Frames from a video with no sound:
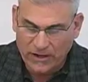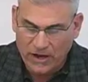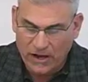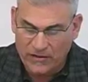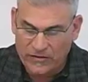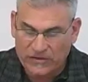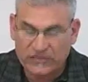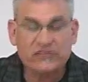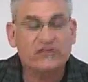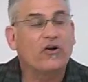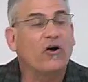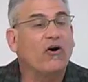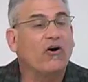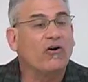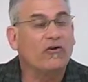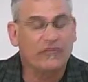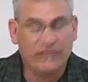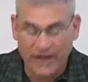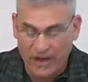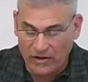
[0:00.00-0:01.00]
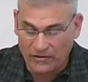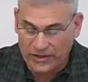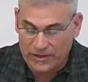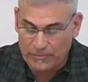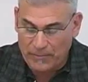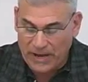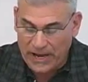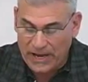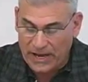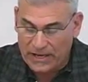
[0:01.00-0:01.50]
on the Skull
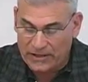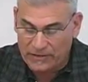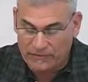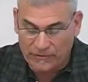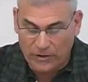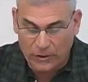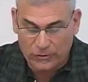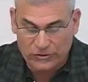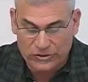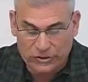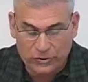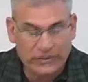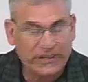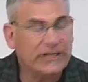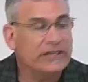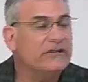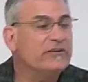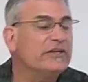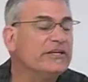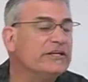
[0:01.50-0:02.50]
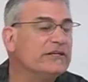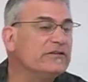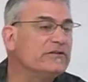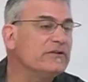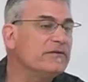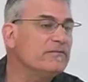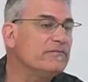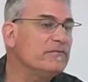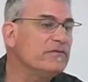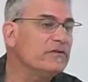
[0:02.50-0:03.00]
Valley Band of Goshute
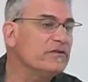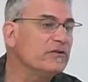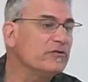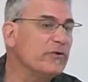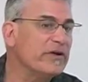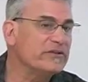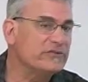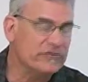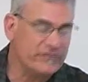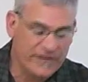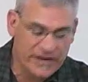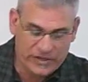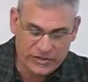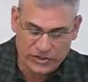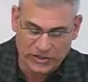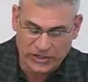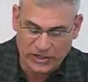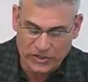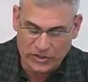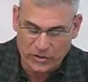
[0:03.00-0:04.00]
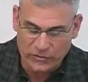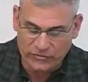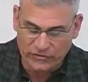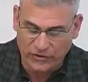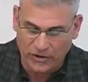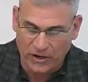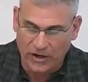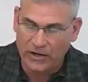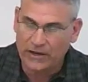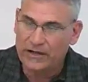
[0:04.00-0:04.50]
Indian Reservation in
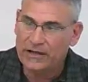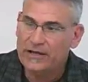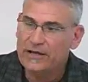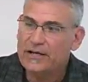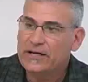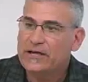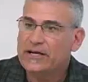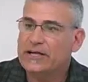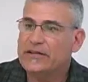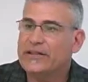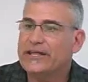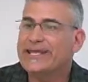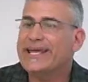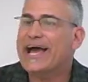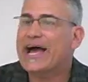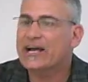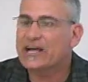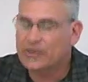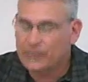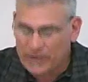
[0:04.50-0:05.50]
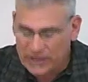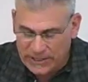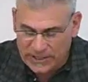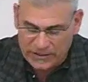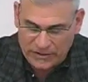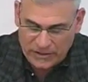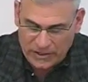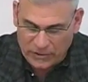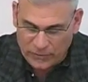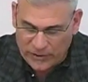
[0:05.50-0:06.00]
Utah, and the Yakima
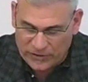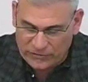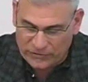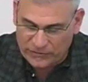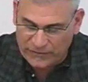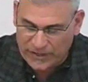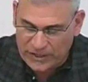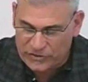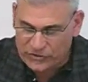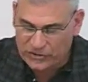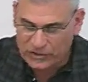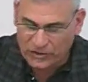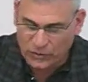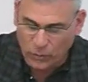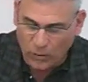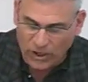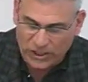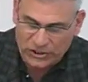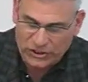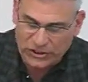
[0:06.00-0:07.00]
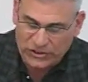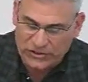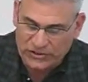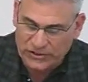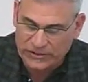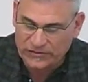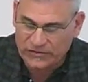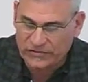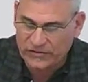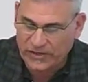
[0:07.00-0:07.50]
Indian Reservation in
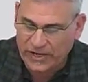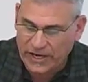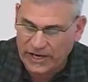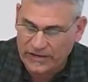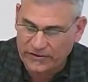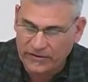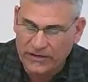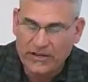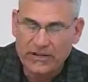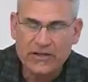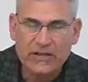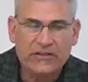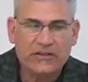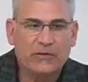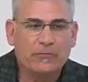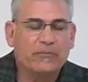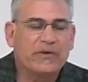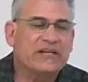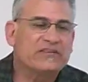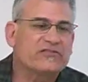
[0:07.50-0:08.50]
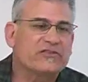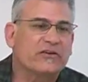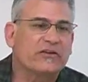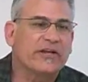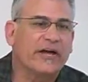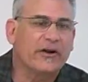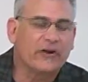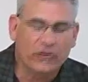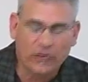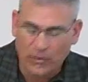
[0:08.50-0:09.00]
Washington State, the
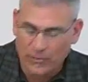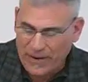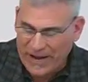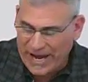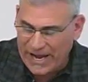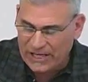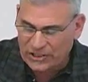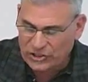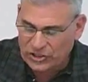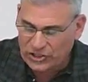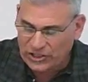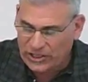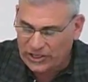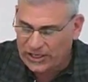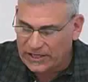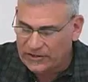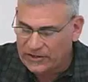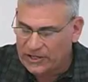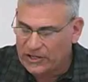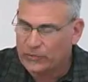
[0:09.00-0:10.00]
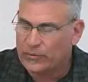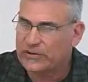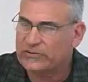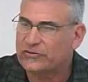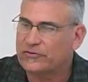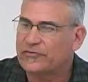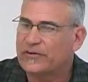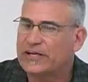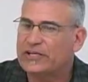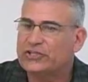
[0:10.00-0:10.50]
Mescalero Apache Indian
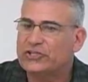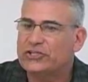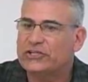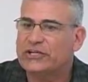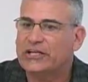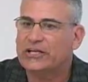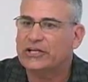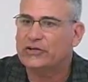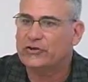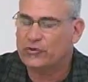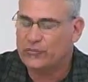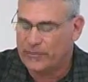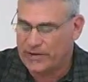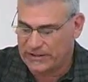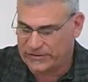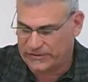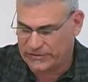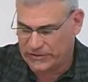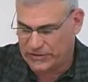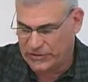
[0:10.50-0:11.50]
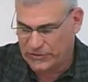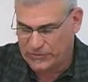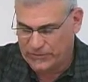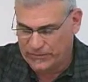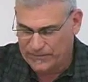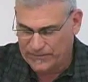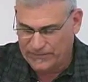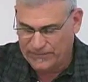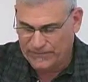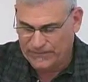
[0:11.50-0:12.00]
Reservation in New Mexico.
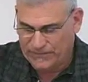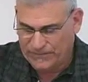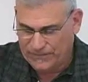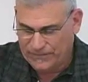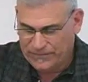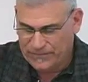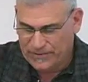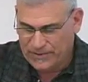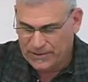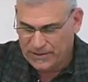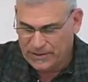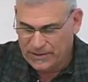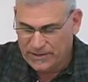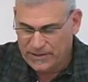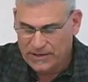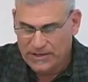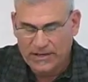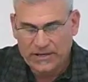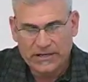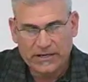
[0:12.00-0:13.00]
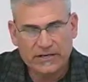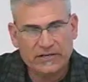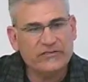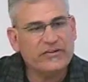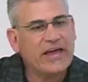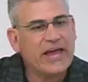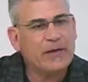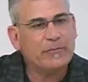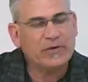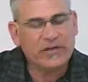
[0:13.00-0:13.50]

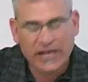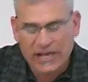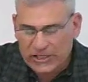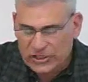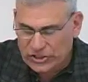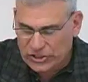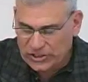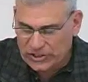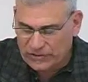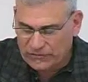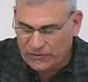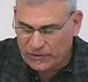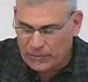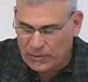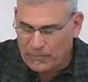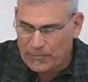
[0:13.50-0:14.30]
Contamination from